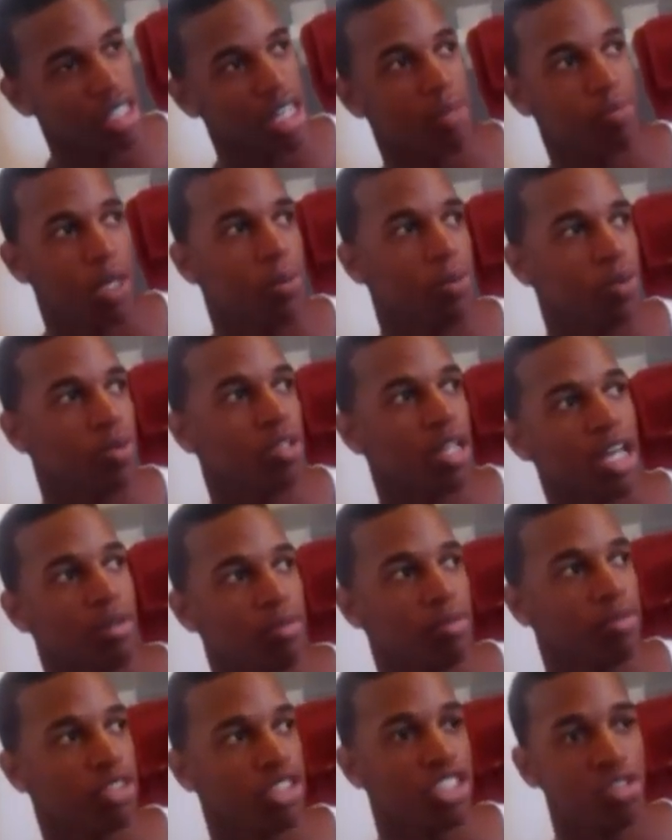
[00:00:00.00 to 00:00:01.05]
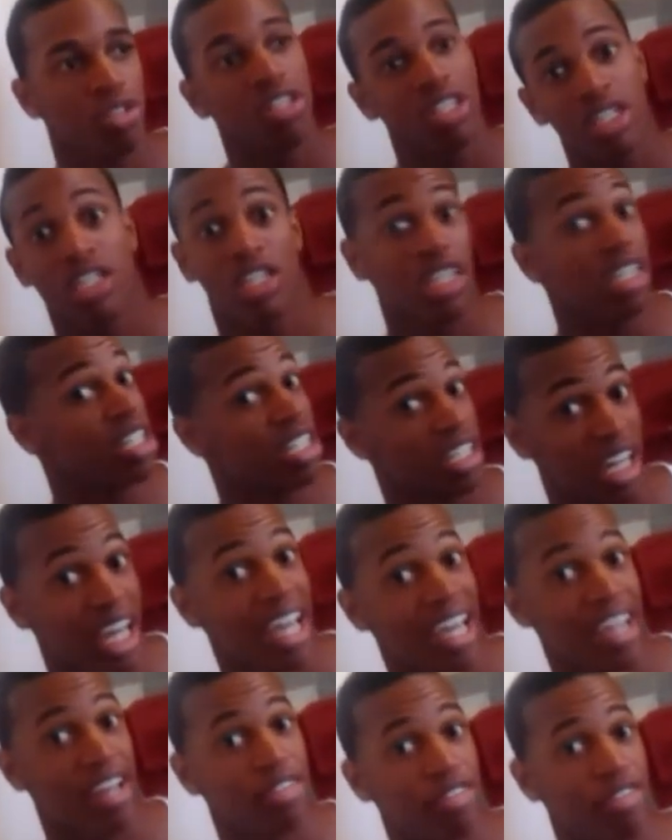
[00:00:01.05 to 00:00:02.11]
Like people, like generally get a good
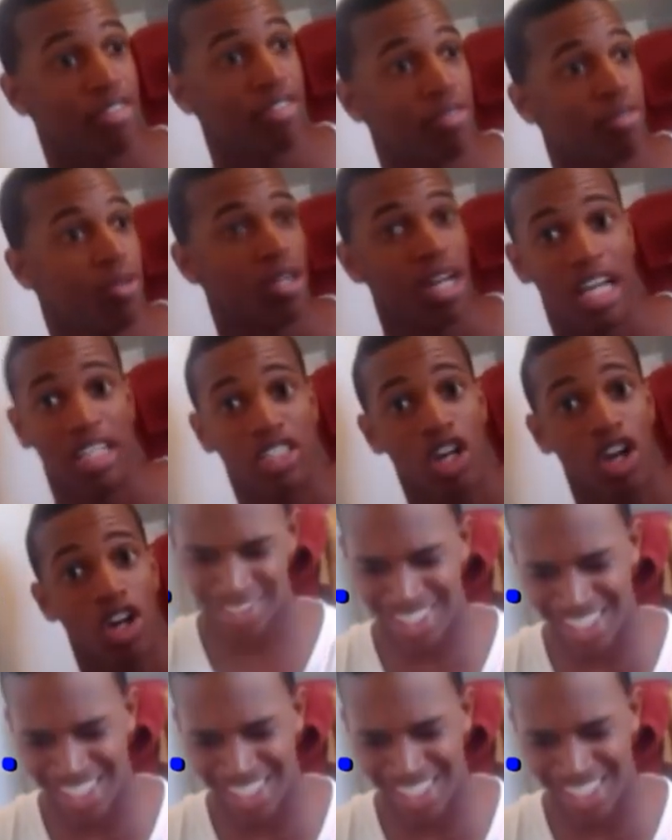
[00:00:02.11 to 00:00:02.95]
laugh when I talk